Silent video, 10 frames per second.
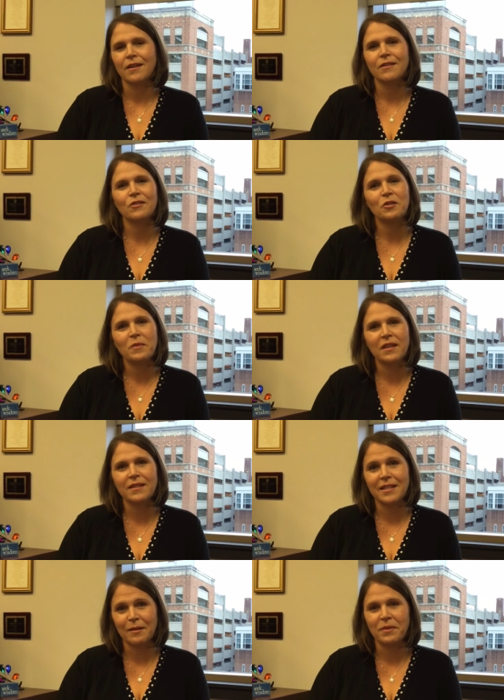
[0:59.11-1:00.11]
So, to me,
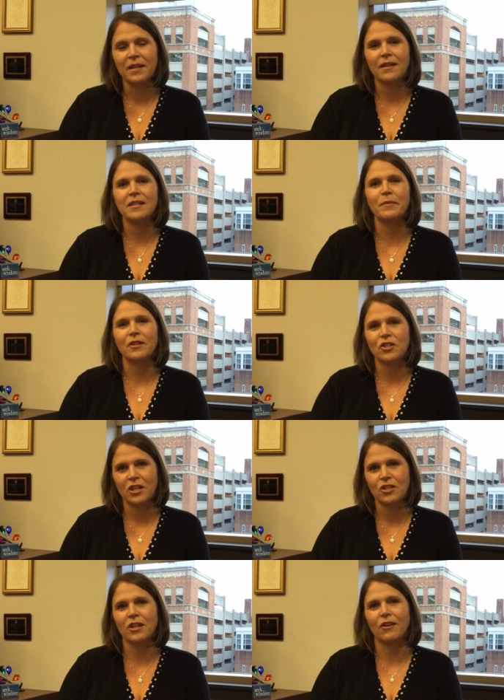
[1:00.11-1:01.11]
the DNP is about
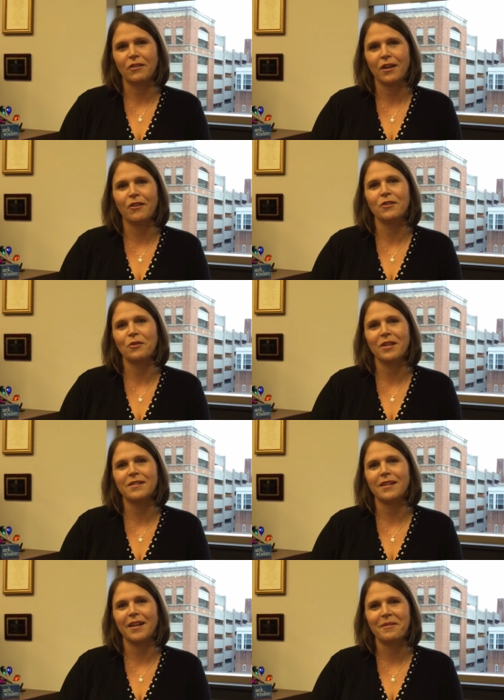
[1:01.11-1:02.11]
changing healthcare in the
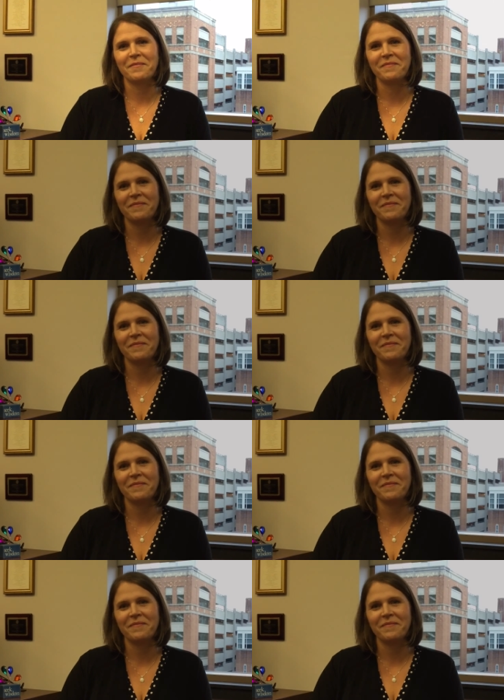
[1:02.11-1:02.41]
US today.